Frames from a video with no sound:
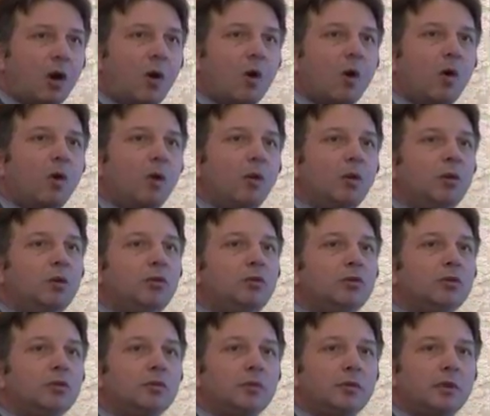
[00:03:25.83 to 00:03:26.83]
All
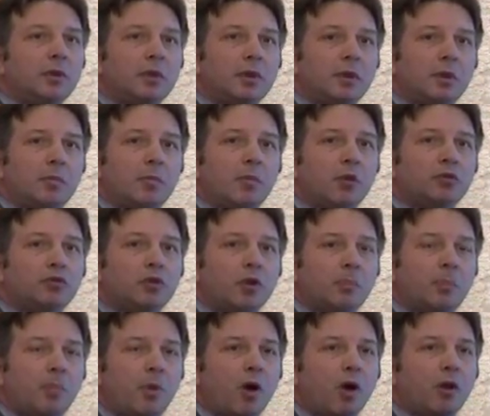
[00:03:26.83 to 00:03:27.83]
the motor
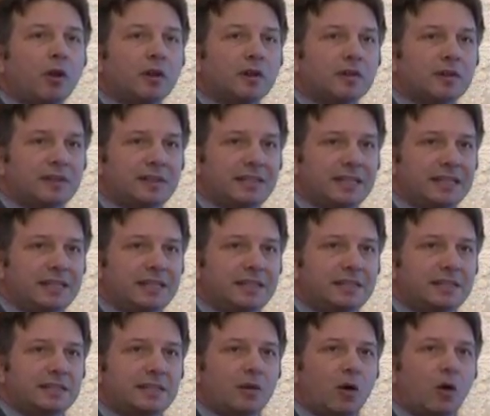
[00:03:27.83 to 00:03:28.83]

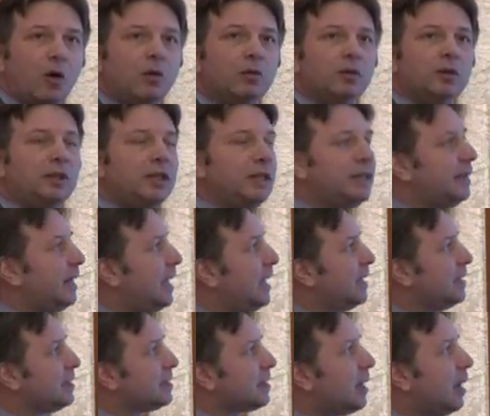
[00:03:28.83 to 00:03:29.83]
policies, all the
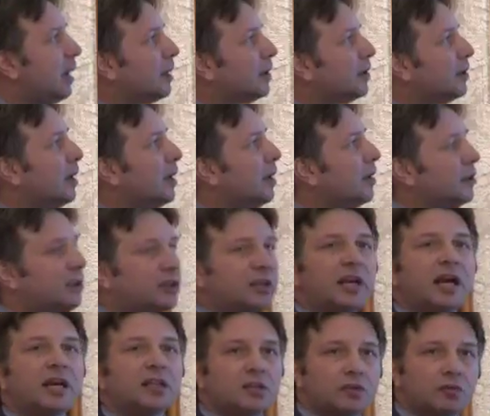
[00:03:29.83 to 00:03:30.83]
details are
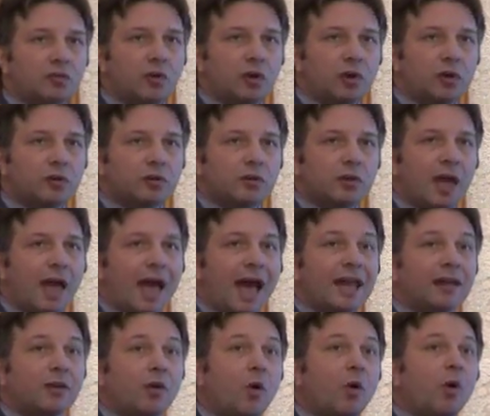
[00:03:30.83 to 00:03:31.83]
transferred,
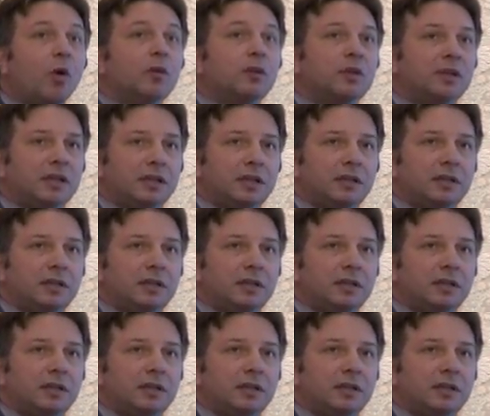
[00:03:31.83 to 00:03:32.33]
and all the